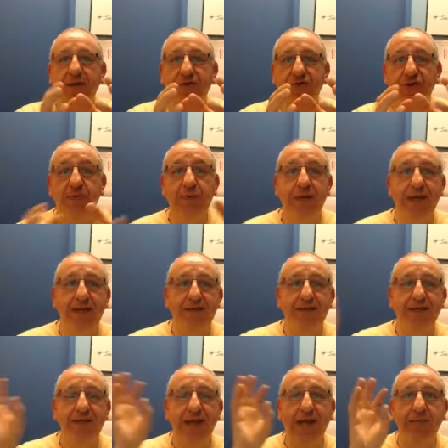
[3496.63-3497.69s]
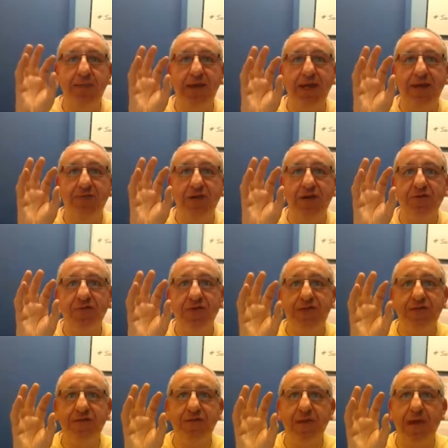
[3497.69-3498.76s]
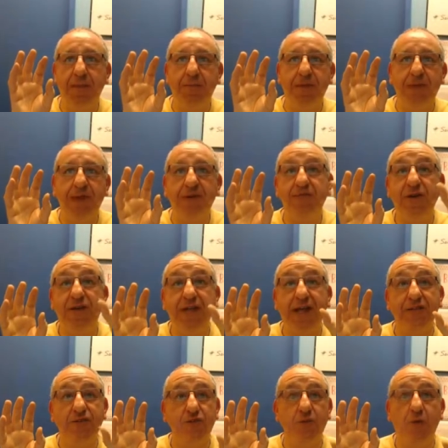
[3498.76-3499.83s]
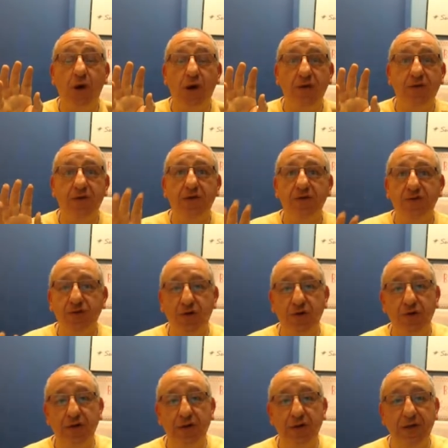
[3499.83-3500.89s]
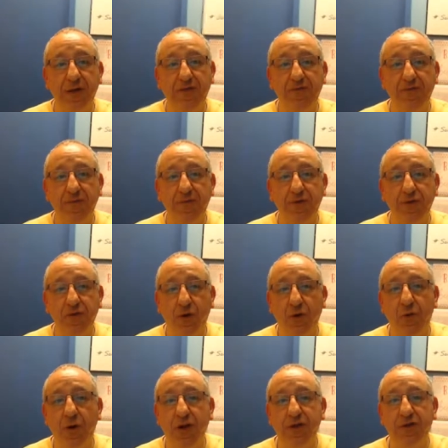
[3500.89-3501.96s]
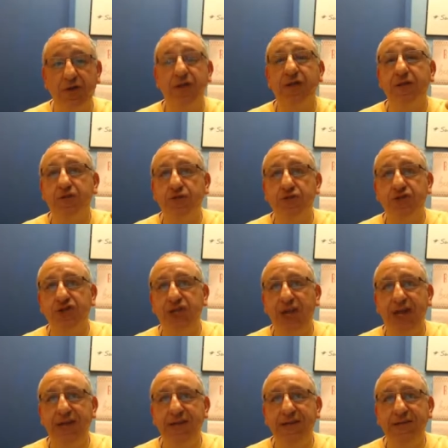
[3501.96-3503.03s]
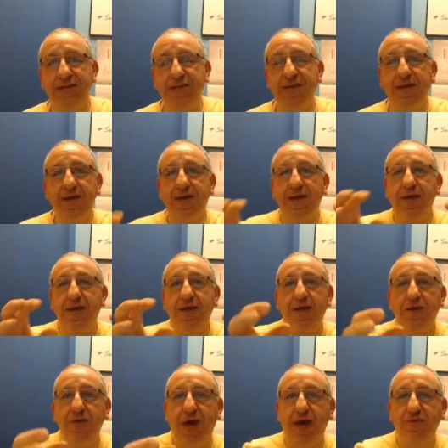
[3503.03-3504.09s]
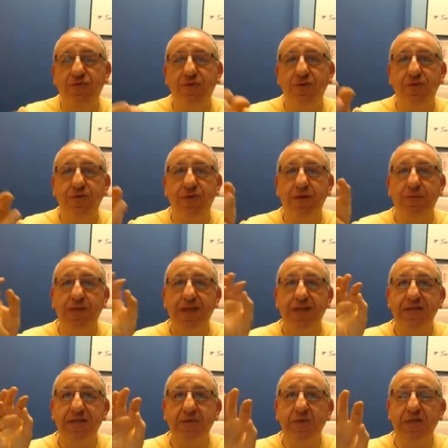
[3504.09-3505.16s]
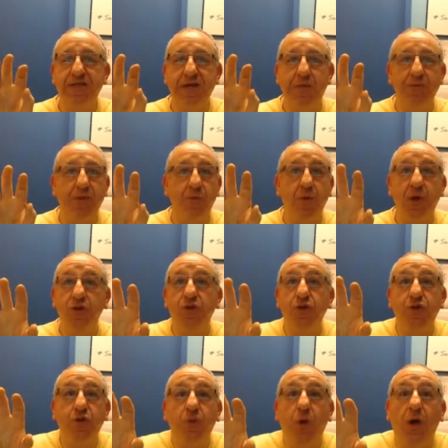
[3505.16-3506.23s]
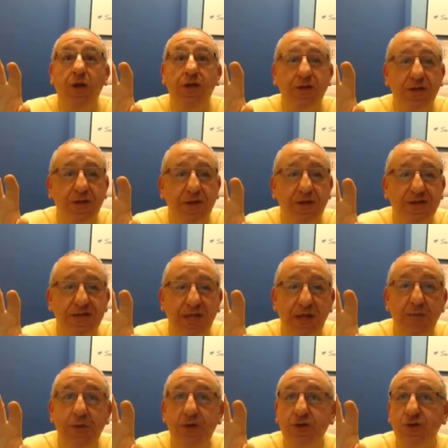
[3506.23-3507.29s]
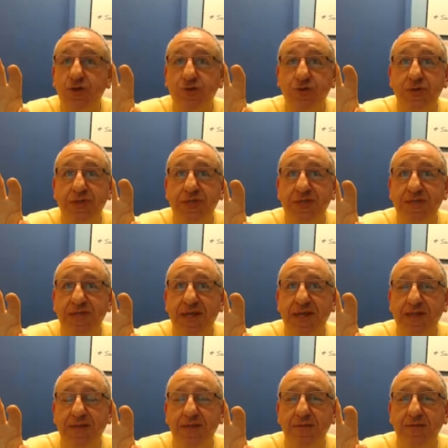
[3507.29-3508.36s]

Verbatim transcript: replacing that behavior with a behavior that you want. So if you don't want it to chase, you have to replace it with something. What do you want Saber to do instead?